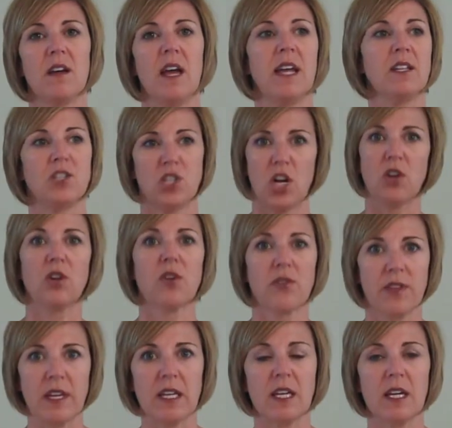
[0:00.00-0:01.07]
and share your
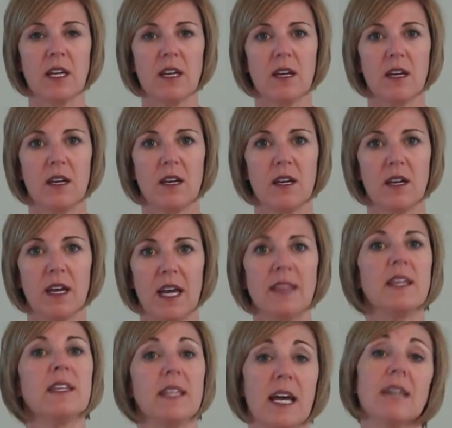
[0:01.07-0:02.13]
thinking, and
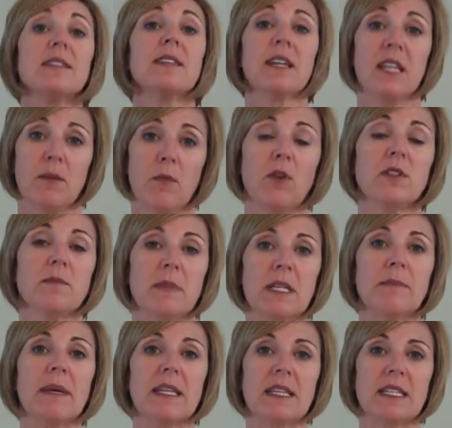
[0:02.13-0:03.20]
then yes, let him
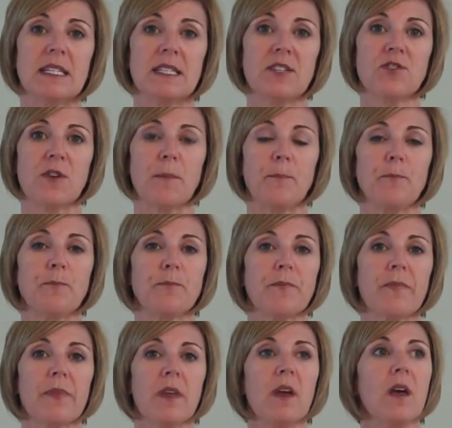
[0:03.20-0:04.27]
ultimately make the decision.
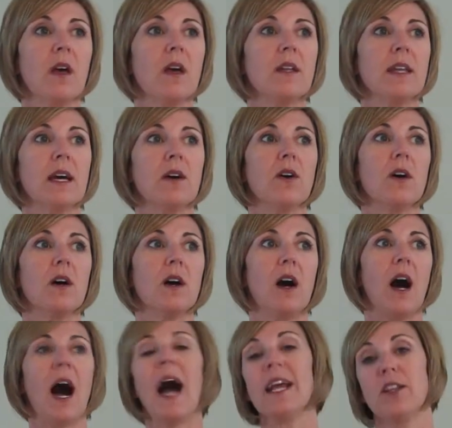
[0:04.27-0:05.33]
Now,
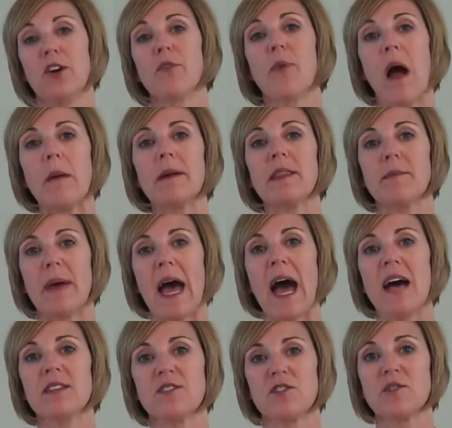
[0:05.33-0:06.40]
I know probably in the
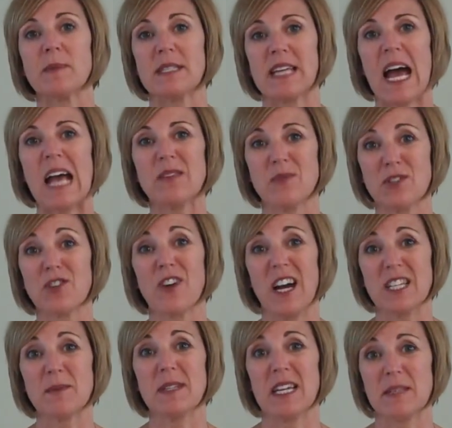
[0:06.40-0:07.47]
past there's been times when your
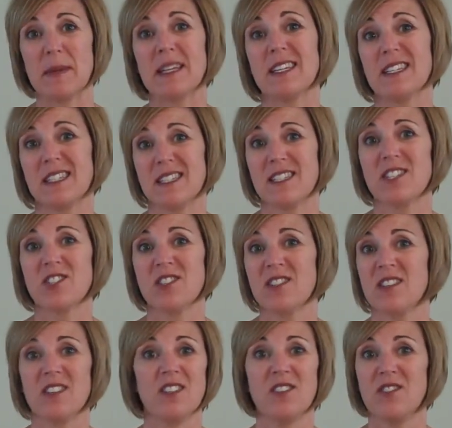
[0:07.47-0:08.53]
husband has made a decision
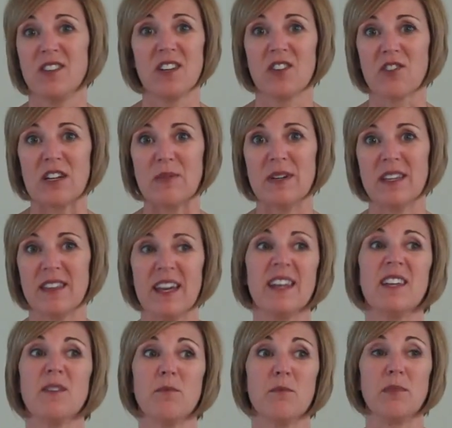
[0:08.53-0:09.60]
that you didn't agree with, and
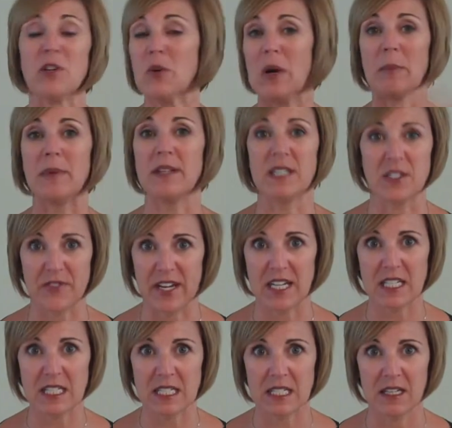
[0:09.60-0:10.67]
it blew up in his
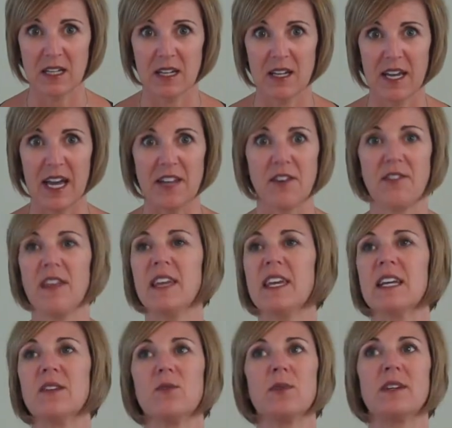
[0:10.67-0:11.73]
face, and you're
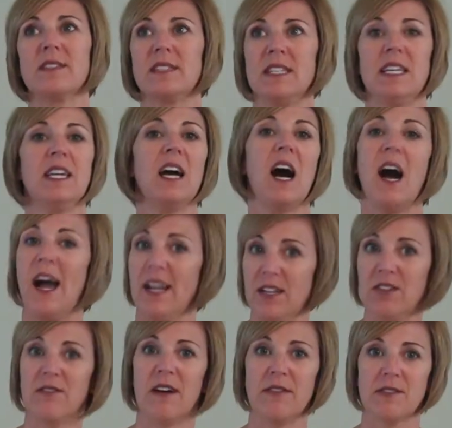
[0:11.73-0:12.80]
thinking, well, see, I
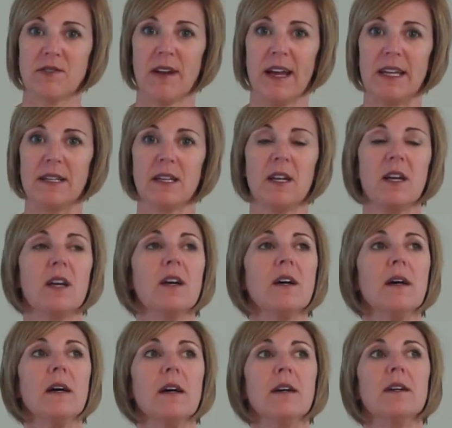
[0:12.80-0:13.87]
knew I was right.
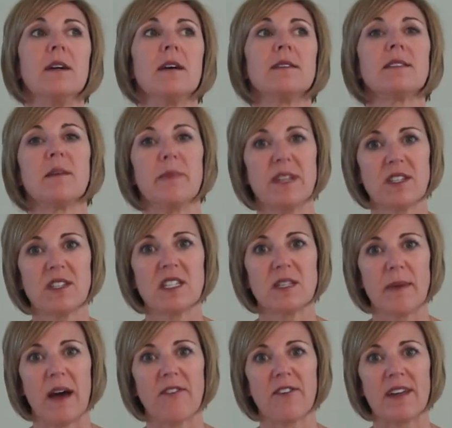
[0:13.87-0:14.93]
Submission is
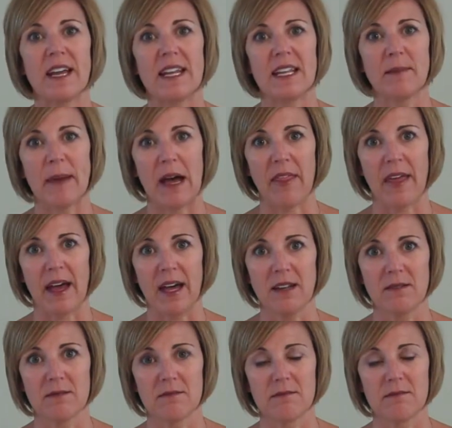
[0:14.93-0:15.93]
about forgetting about that